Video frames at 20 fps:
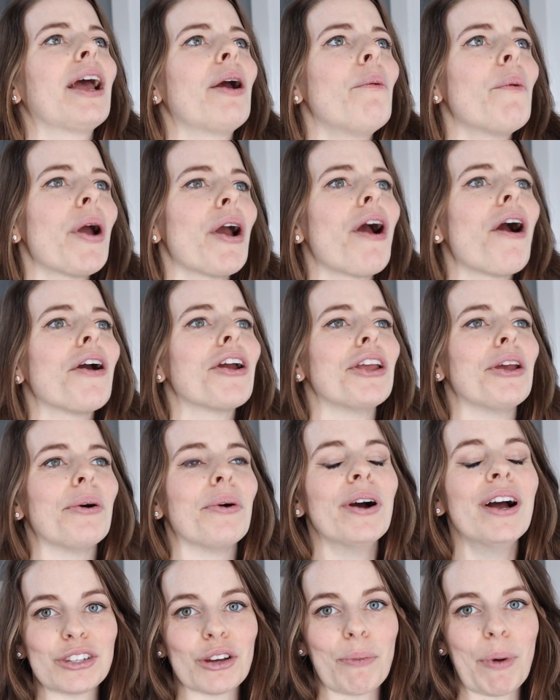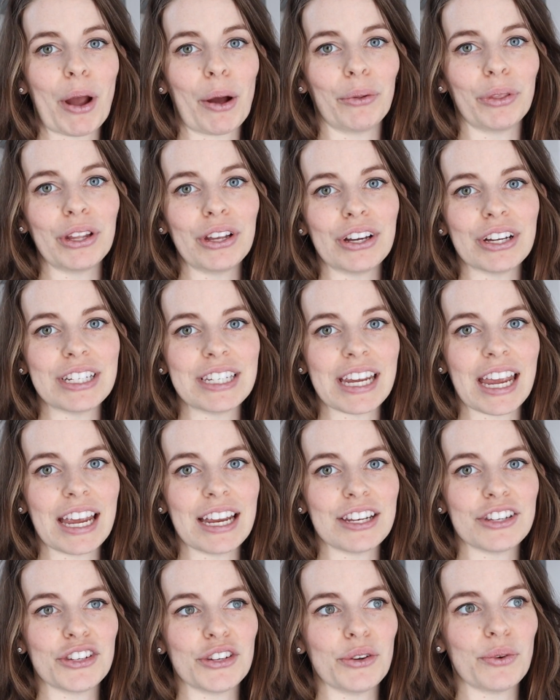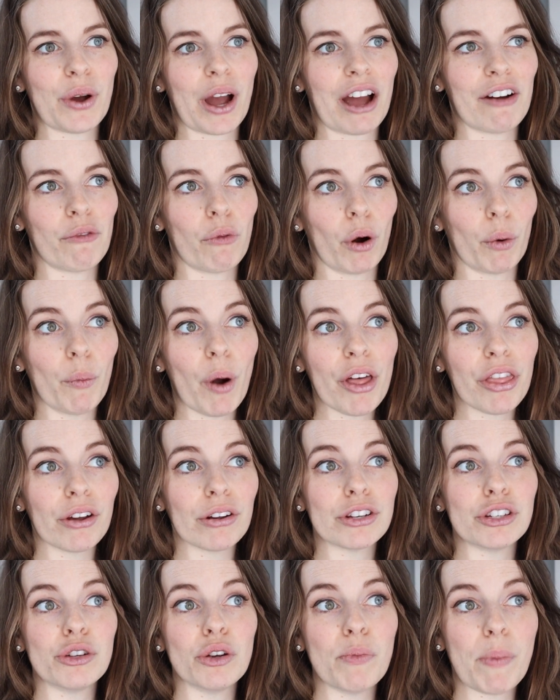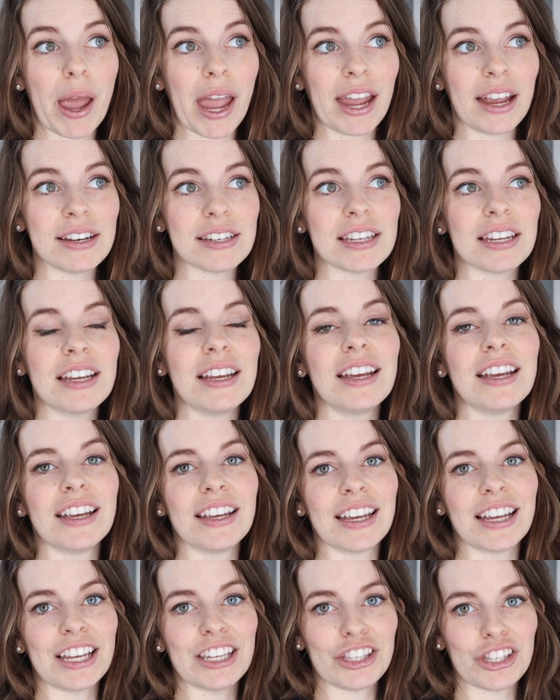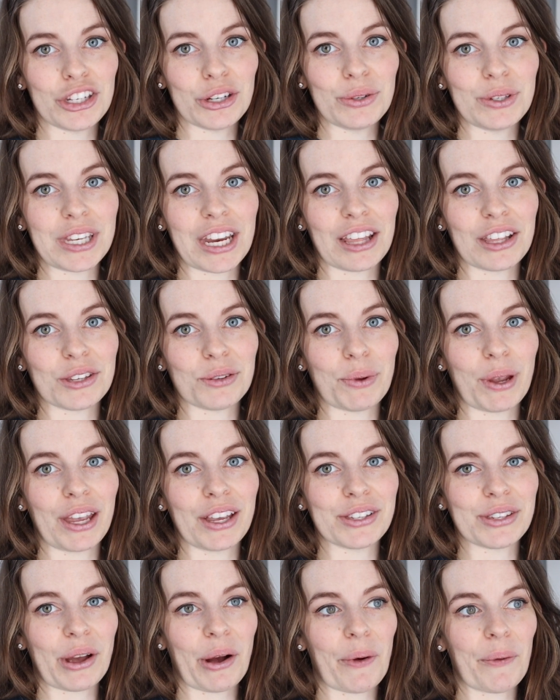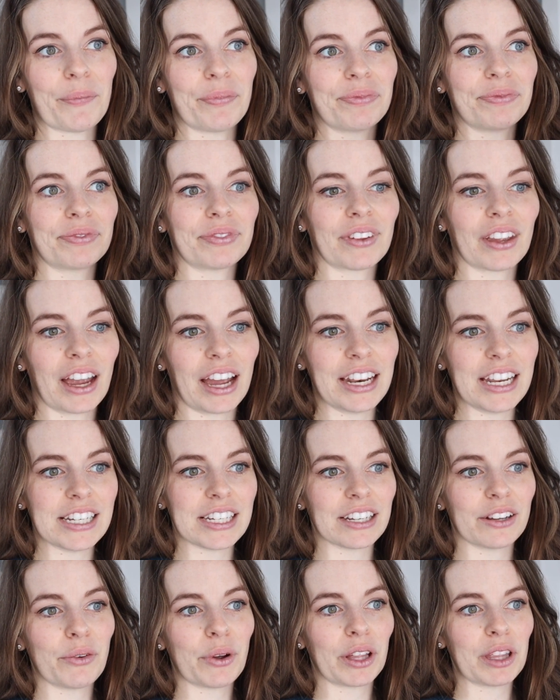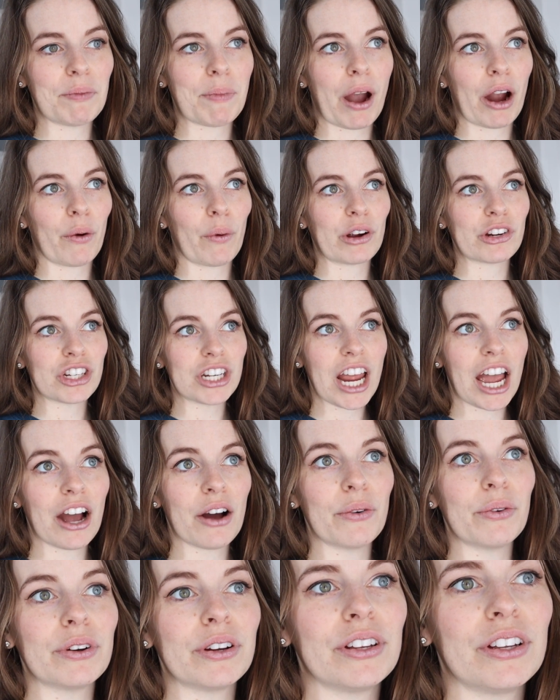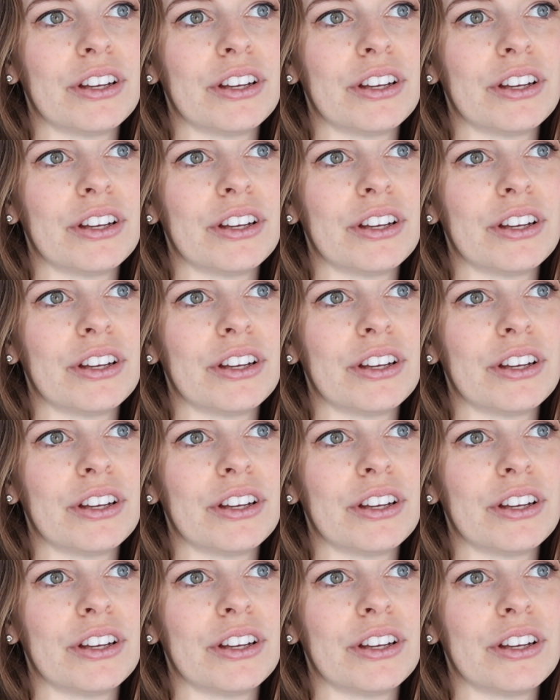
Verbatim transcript: Like, where are you? So, my only good day to have warm weather to paint is Tuesday this week. So, I need to quickly power wash now